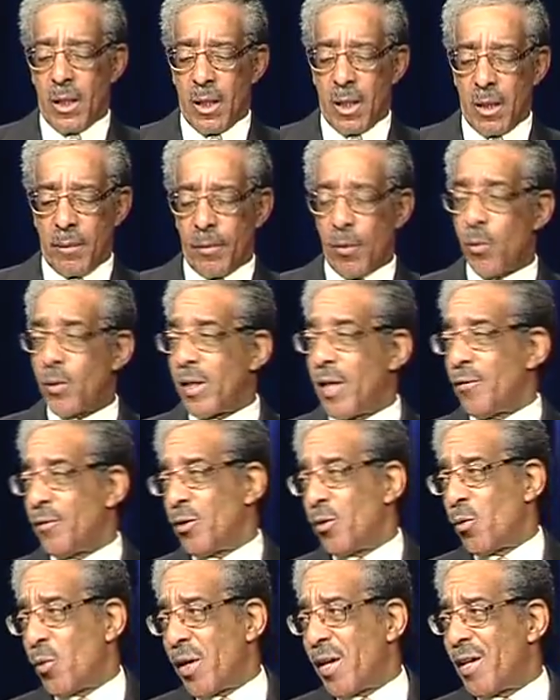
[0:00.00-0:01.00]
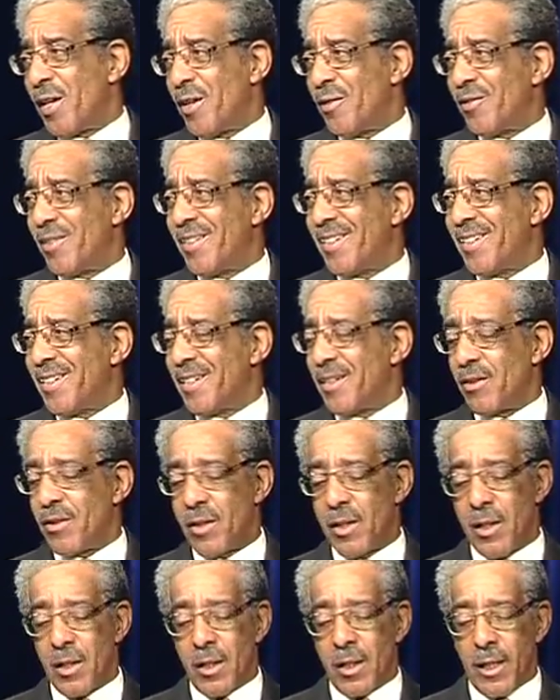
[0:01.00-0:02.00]
that we're not even aware of,
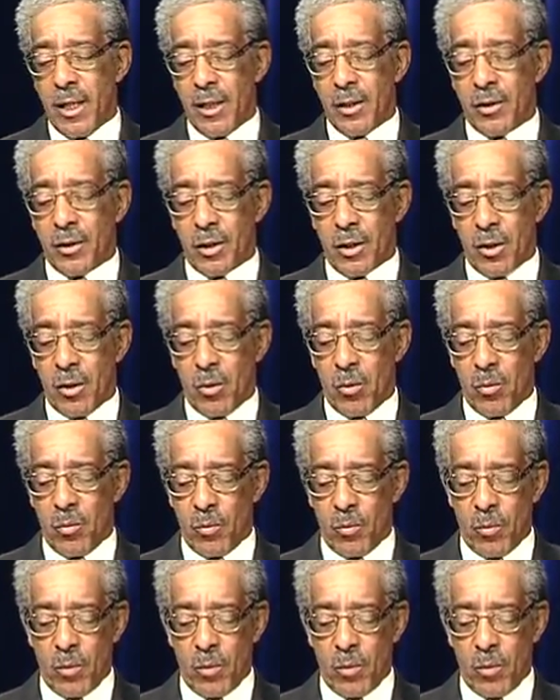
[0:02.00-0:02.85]
And so,